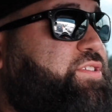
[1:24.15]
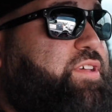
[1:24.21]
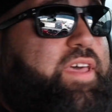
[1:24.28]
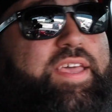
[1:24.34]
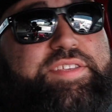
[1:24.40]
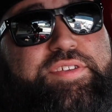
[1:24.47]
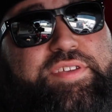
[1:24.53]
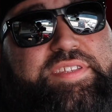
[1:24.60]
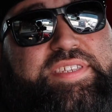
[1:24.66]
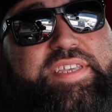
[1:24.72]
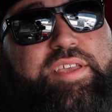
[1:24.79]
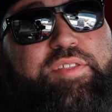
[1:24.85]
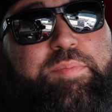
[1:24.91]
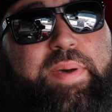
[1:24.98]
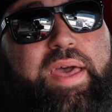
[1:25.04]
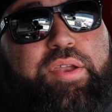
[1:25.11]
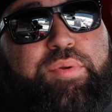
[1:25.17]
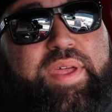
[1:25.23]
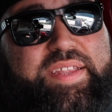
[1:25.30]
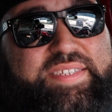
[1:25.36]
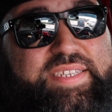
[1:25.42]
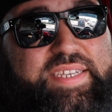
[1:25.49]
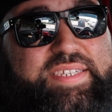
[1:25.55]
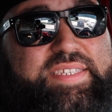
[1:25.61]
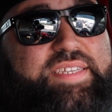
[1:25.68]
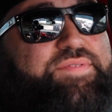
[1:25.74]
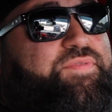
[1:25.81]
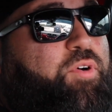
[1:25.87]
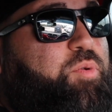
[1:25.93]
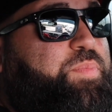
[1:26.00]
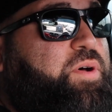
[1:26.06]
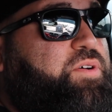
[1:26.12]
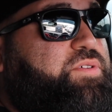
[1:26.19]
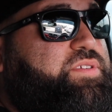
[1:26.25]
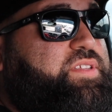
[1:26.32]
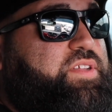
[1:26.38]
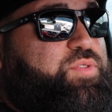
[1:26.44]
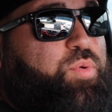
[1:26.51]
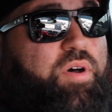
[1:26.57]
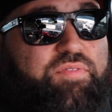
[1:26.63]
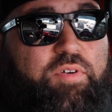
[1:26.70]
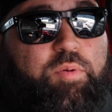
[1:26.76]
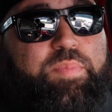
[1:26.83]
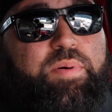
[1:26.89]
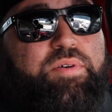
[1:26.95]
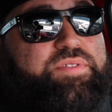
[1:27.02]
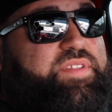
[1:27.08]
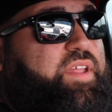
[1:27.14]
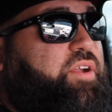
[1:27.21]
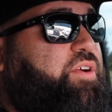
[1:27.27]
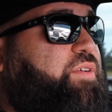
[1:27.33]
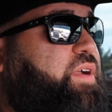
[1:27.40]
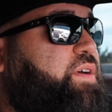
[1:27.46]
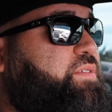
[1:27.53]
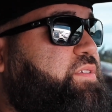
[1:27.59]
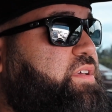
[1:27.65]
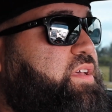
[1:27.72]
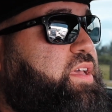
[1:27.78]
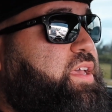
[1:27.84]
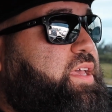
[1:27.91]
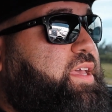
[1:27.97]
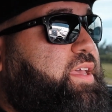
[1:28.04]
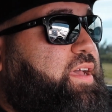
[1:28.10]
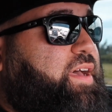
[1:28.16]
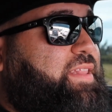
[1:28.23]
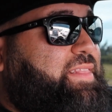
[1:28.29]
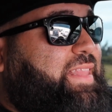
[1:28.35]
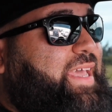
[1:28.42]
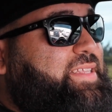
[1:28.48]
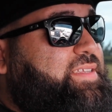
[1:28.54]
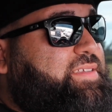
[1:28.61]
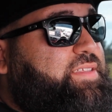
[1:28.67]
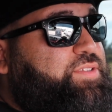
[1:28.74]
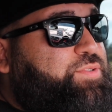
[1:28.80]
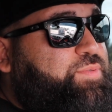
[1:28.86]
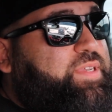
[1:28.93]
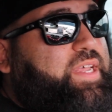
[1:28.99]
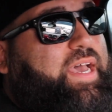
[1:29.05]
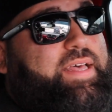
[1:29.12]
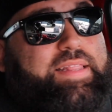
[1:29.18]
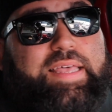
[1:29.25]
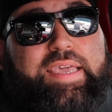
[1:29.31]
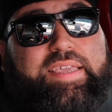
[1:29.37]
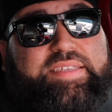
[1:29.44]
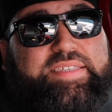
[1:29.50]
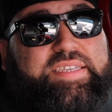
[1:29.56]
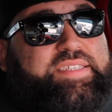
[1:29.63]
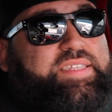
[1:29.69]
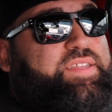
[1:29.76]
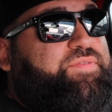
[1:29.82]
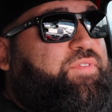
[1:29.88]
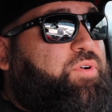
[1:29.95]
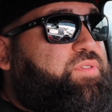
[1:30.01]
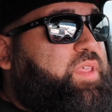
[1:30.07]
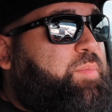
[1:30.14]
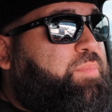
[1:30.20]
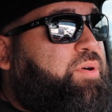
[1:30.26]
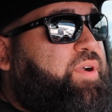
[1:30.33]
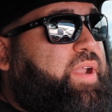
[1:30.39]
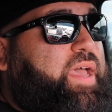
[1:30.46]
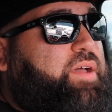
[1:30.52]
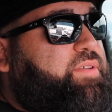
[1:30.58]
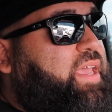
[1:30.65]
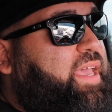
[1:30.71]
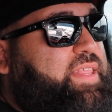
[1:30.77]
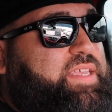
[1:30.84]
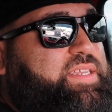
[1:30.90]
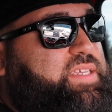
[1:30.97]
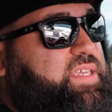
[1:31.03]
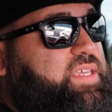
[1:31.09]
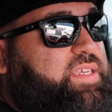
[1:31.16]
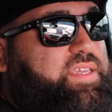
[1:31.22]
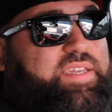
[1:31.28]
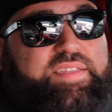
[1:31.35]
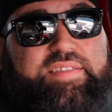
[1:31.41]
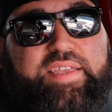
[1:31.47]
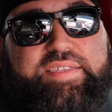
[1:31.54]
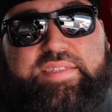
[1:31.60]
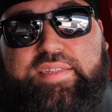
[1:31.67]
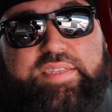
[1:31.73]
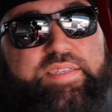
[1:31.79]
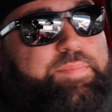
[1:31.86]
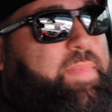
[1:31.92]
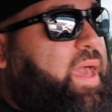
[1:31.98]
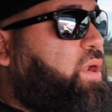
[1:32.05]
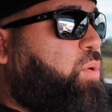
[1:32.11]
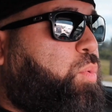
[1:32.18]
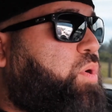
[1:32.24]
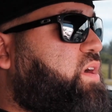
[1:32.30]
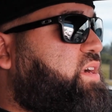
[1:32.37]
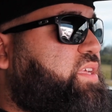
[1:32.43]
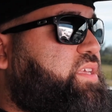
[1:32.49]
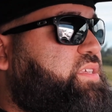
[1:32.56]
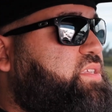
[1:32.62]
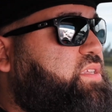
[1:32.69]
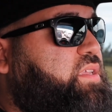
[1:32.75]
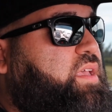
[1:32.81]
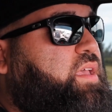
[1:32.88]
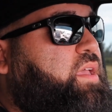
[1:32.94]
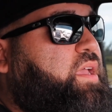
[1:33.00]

So as you can see on the battery, we had a 16 volt post, a 12 volt post on our ground. Lights do not like 16 volt. They burn out. LED, incandescent, doesn't matter what it is.